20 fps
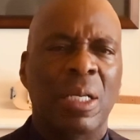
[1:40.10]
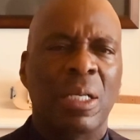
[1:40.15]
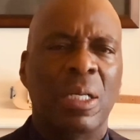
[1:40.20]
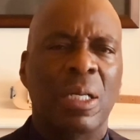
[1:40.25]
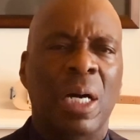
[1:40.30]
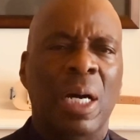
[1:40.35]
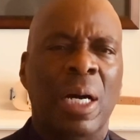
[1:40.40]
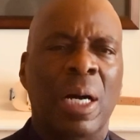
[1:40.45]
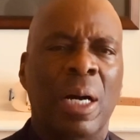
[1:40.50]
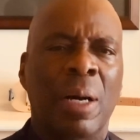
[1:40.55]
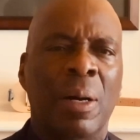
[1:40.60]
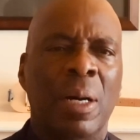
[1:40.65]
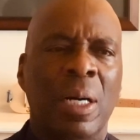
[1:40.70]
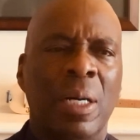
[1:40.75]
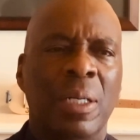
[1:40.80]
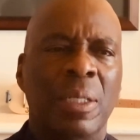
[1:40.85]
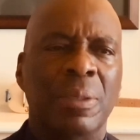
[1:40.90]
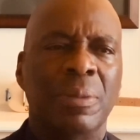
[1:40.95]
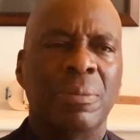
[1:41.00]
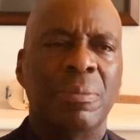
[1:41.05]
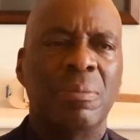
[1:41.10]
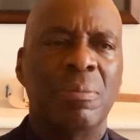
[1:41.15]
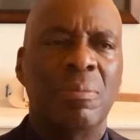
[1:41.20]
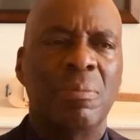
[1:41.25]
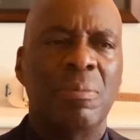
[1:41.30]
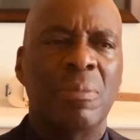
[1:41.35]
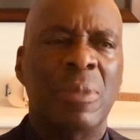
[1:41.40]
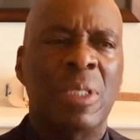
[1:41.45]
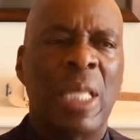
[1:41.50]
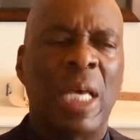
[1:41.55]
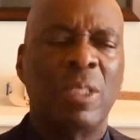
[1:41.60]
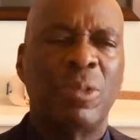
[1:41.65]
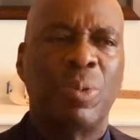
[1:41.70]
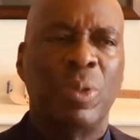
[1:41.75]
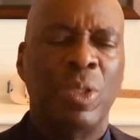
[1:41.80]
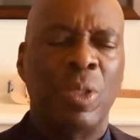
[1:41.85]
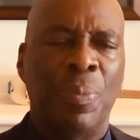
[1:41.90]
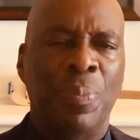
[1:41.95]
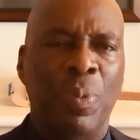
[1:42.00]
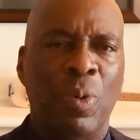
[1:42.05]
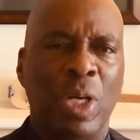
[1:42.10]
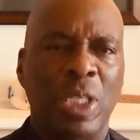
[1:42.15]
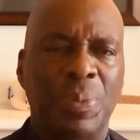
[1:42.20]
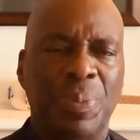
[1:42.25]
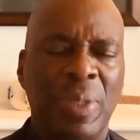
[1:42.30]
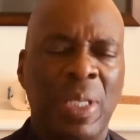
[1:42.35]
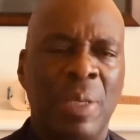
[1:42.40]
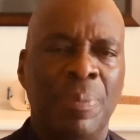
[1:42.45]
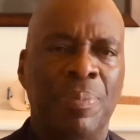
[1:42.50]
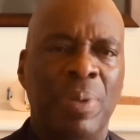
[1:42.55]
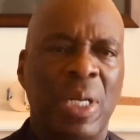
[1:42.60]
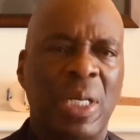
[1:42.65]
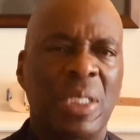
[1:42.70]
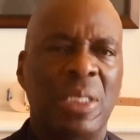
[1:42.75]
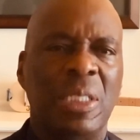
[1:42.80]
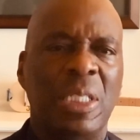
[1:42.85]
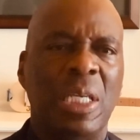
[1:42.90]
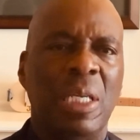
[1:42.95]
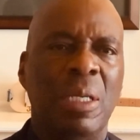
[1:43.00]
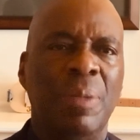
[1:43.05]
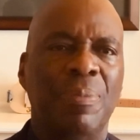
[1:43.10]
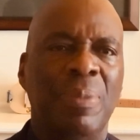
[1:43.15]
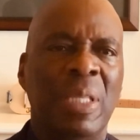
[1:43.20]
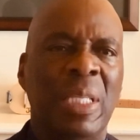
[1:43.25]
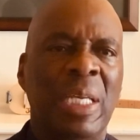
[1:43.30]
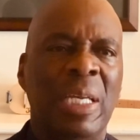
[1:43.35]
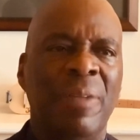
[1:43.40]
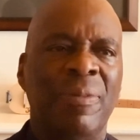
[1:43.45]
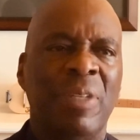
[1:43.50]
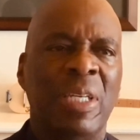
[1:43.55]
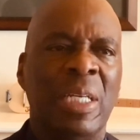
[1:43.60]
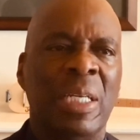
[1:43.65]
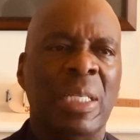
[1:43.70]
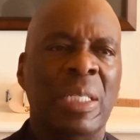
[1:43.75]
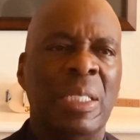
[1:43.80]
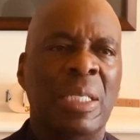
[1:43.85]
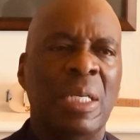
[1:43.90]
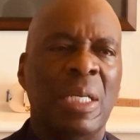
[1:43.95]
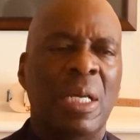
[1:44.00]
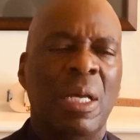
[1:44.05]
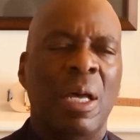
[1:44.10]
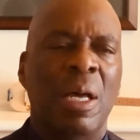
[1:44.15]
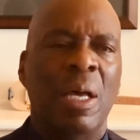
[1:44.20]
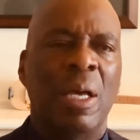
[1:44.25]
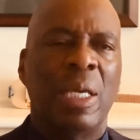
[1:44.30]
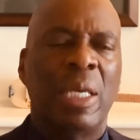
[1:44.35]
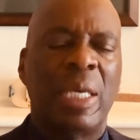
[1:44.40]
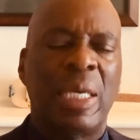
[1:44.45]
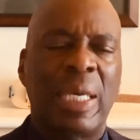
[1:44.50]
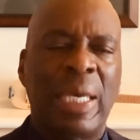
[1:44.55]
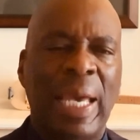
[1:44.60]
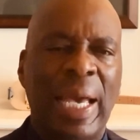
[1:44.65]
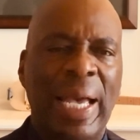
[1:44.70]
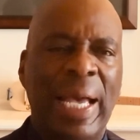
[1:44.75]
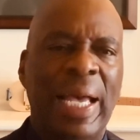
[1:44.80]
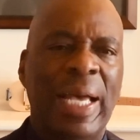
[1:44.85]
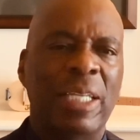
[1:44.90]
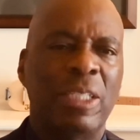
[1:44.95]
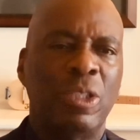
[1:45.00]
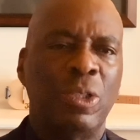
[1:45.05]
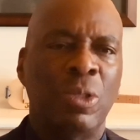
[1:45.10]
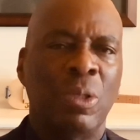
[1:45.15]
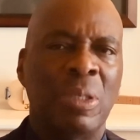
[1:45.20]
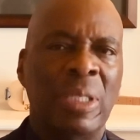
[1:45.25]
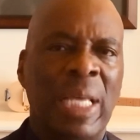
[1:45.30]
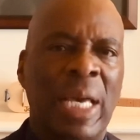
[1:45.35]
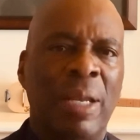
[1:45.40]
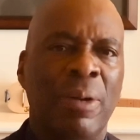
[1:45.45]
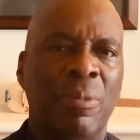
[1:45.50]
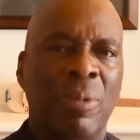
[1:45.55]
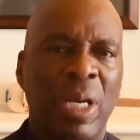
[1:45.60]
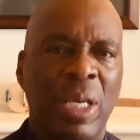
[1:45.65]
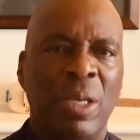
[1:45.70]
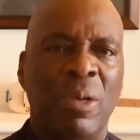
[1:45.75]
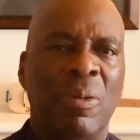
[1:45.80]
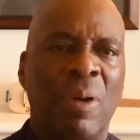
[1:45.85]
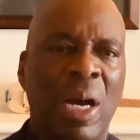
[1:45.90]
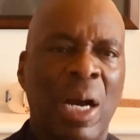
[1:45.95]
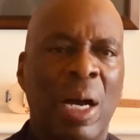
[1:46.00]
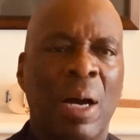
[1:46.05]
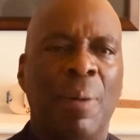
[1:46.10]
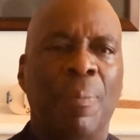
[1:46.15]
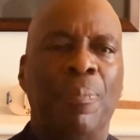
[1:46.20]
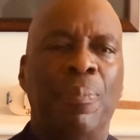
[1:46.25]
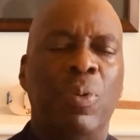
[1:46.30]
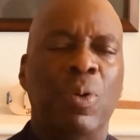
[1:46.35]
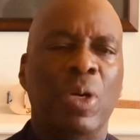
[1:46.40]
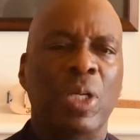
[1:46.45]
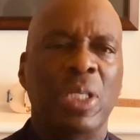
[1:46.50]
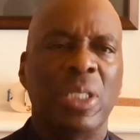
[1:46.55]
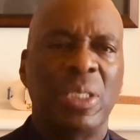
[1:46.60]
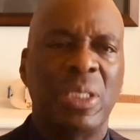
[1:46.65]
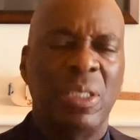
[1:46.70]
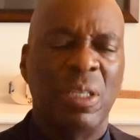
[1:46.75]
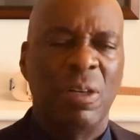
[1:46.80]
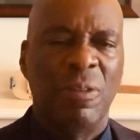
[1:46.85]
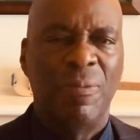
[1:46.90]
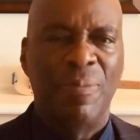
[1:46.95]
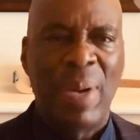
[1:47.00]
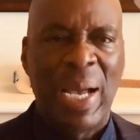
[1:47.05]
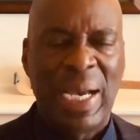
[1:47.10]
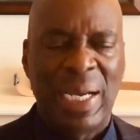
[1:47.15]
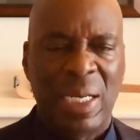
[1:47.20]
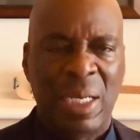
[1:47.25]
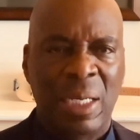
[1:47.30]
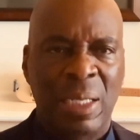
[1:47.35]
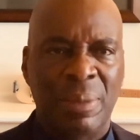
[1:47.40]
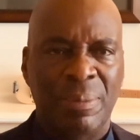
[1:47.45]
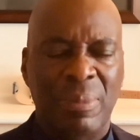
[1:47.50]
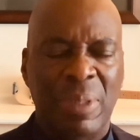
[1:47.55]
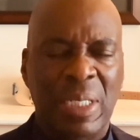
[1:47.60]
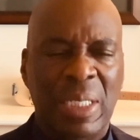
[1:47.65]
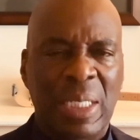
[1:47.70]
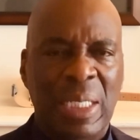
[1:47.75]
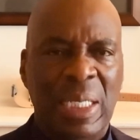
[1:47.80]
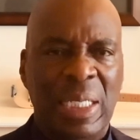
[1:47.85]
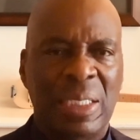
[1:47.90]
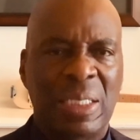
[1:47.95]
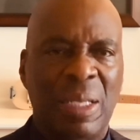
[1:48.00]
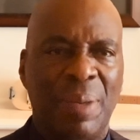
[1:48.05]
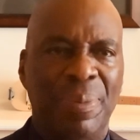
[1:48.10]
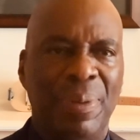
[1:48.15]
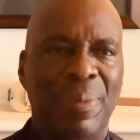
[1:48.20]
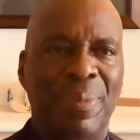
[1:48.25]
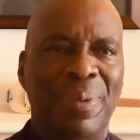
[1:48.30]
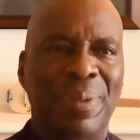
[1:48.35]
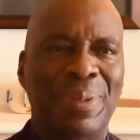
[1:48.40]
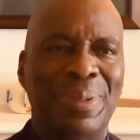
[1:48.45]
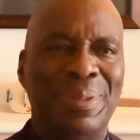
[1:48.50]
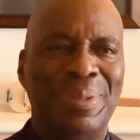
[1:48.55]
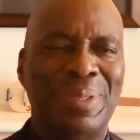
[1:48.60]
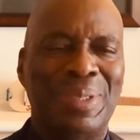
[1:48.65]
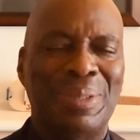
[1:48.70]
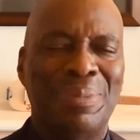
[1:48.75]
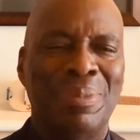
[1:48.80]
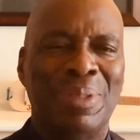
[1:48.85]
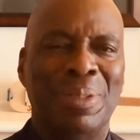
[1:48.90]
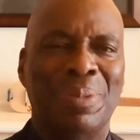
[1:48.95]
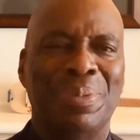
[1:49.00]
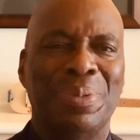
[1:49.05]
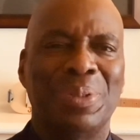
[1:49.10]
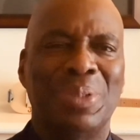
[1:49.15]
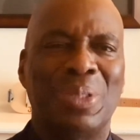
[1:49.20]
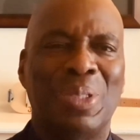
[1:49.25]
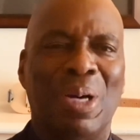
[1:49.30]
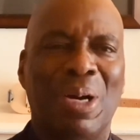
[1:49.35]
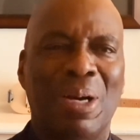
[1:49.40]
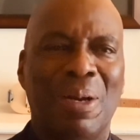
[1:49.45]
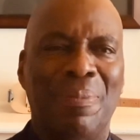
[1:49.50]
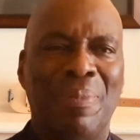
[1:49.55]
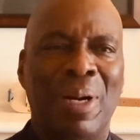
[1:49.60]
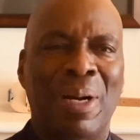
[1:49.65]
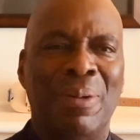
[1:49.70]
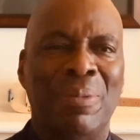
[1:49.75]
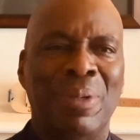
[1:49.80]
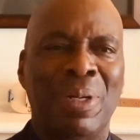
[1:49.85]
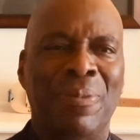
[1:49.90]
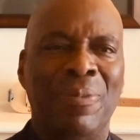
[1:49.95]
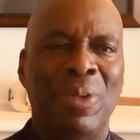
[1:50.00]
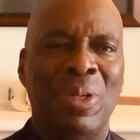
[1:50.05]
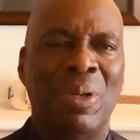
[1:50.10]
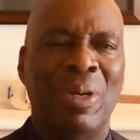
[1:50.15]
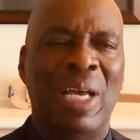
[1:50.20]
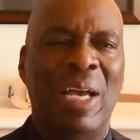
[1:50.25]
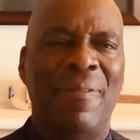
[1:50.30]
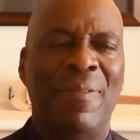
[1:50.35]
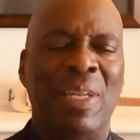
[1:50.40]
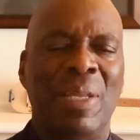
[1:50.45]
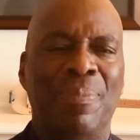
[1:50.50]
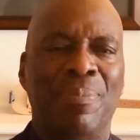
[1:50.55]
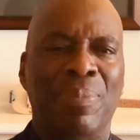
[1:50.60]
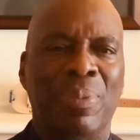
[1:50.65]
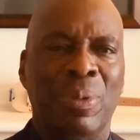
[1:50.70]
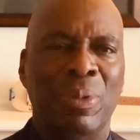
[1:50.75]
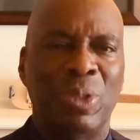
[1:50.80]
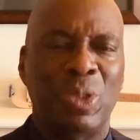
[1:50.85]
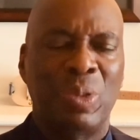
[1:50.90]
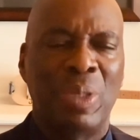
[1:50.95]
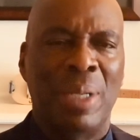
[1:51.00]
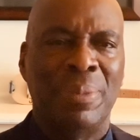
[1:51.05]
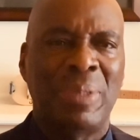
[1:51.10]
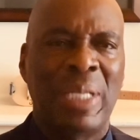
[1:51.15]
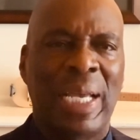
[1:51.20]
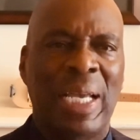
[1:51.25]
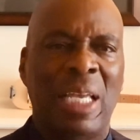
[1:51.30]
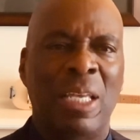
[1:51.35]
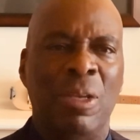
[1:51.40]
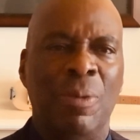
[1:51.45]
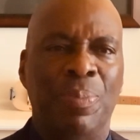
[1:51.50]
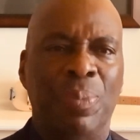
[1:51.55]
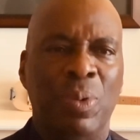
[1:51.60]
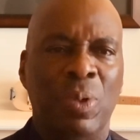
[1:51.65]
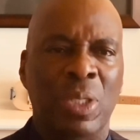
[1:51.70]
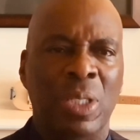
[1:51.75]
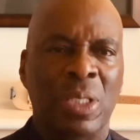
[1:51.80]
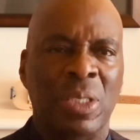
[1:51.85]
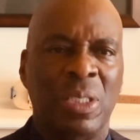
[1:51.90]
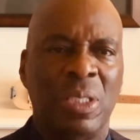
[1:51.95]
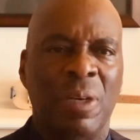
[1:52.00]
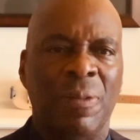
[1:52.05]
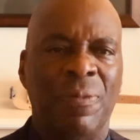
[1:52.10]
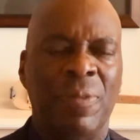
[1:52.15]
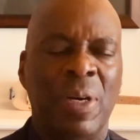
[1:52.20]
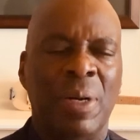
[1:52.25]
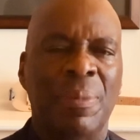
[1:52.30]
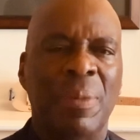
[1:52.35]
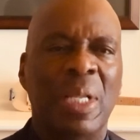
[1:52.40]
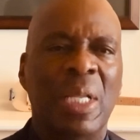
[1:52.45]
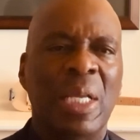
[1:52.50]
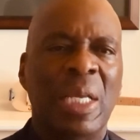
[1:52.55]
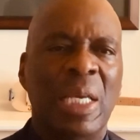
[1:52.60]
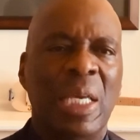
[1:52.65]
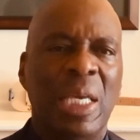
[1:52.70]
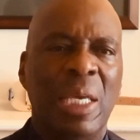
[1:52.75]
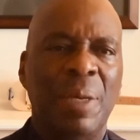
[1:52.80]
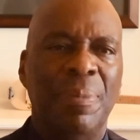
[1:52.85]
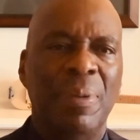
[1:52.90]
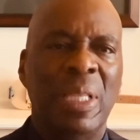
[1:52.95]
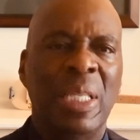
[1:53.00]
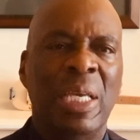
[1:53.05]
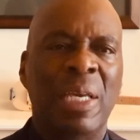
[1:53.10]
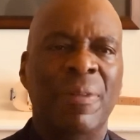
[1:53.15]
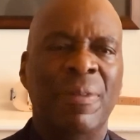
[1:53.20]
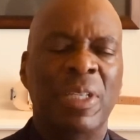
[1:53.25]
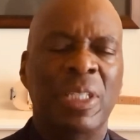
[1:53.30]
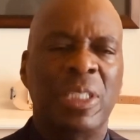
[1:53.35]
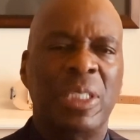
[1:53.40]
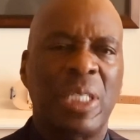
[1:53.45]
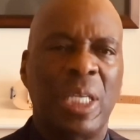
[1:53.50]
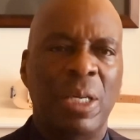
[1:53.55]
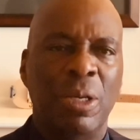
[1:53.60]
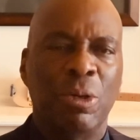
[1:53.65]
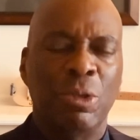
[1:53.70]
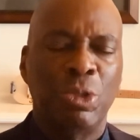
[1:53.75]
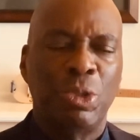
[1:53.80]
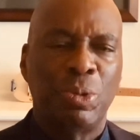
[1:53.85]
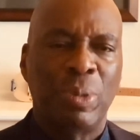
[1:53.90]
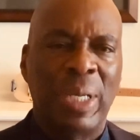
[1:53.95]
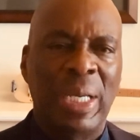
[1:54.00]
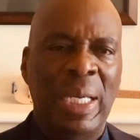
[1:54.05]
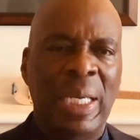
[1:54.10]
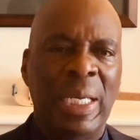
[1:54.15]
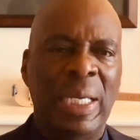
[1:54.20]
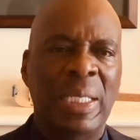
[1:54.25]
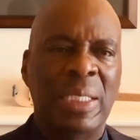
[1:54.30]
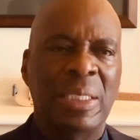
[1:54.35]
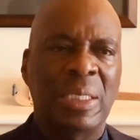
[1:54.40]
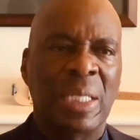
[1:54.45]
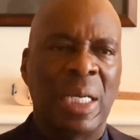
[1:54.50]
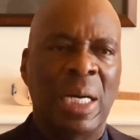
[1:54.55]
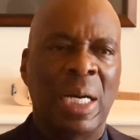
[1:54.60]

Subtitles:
That's what Du Bois believed. Booker T believed in cast your net where you are, pull yourself back up. And some people, some liberals talk about, well, if you don't have any bootstraps, how can you pull yourself up? He believed in skilled trades.